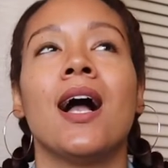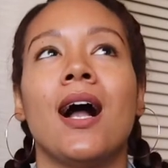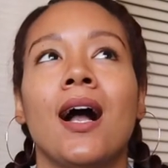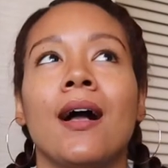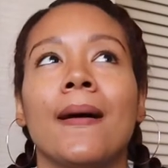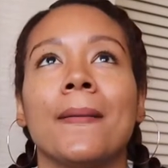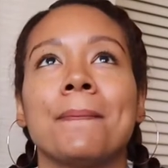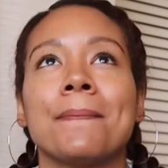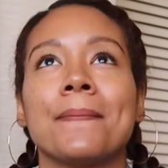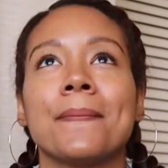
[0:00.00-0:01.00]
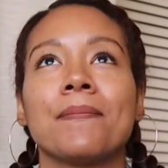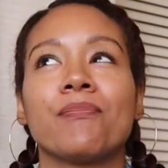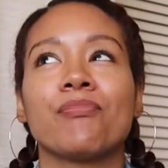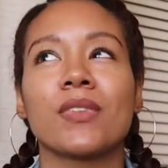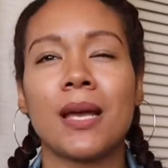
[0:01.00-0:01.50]
um,
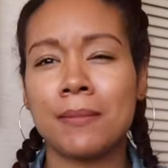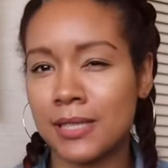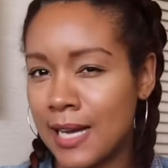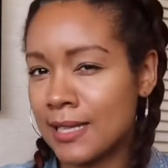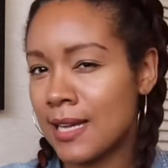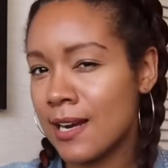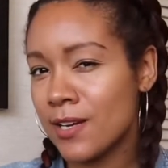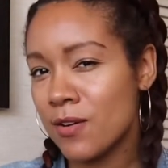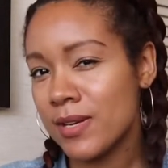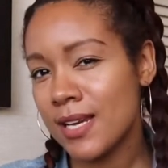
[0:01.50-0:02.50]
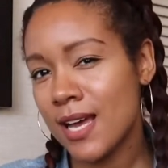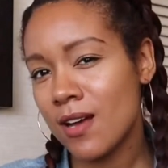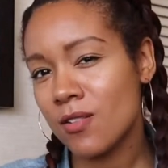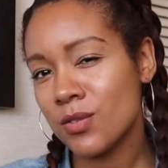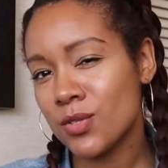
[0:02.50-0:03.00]
I'm glad that I know it
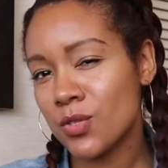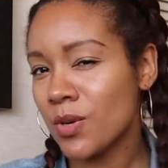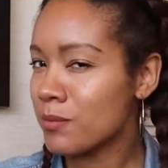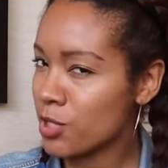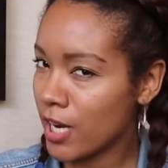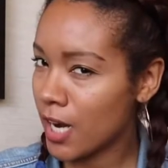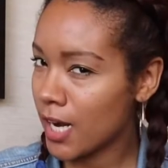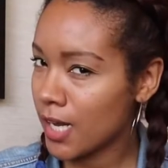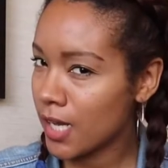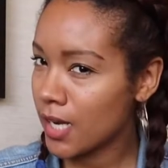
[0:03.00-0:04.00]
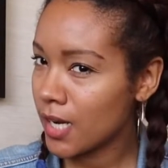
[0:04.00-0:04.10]
now, so I'm sharing it.